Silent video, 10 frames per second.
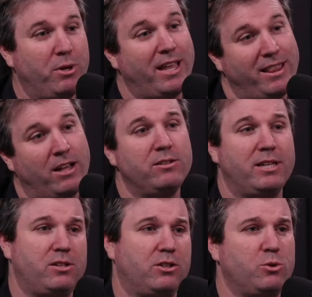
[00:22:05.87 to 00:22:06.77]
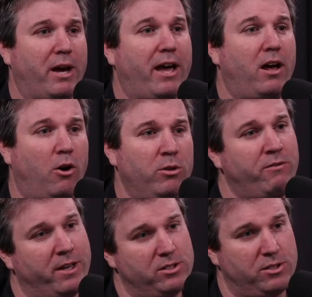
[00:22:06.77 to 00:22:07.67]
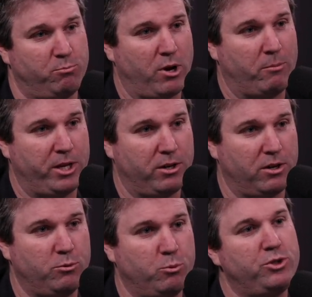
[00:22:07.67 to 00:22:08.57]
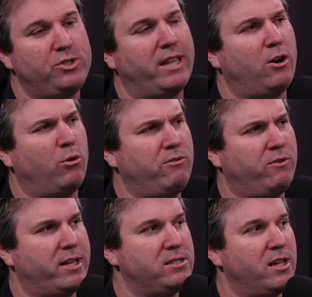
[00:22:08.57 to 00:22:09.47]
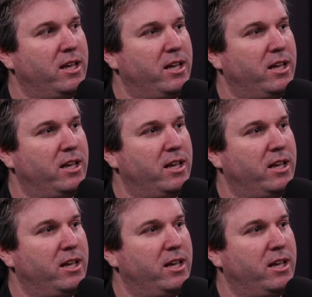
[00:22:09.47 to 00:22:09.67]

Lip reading: But then now that's also why OnlyFans is probably a good, would you say that OnlyFans